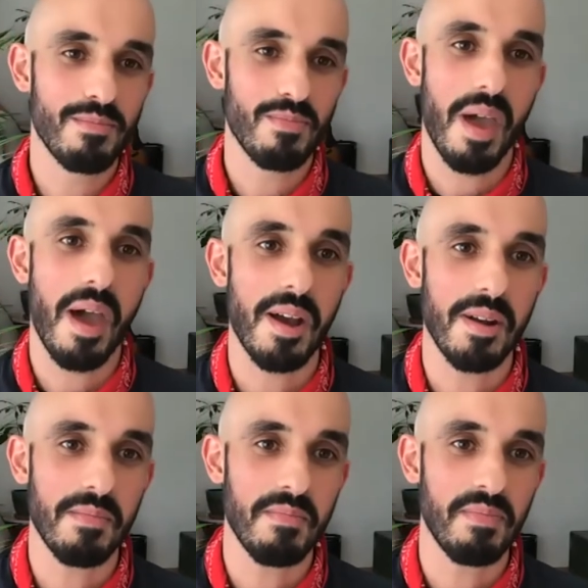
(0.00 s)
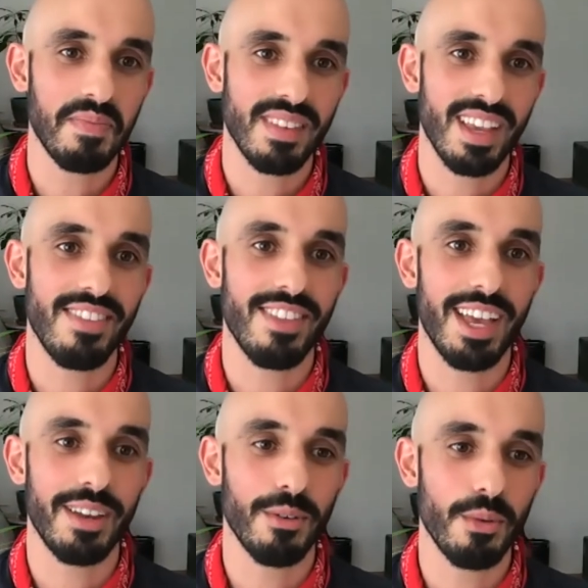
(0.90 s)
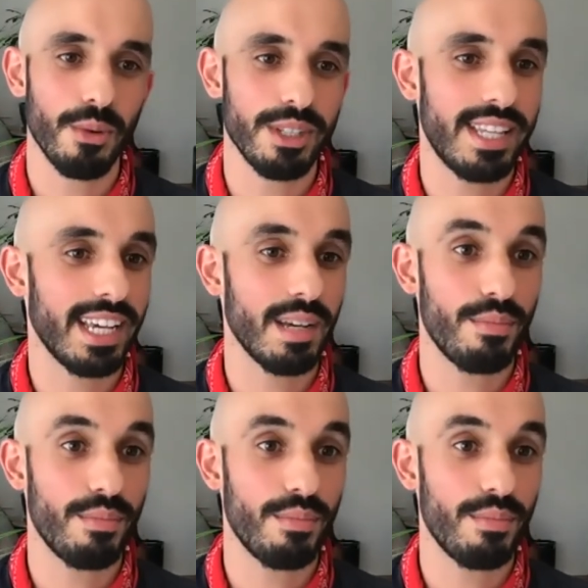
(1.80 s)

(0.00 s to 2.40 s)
And then we'll take a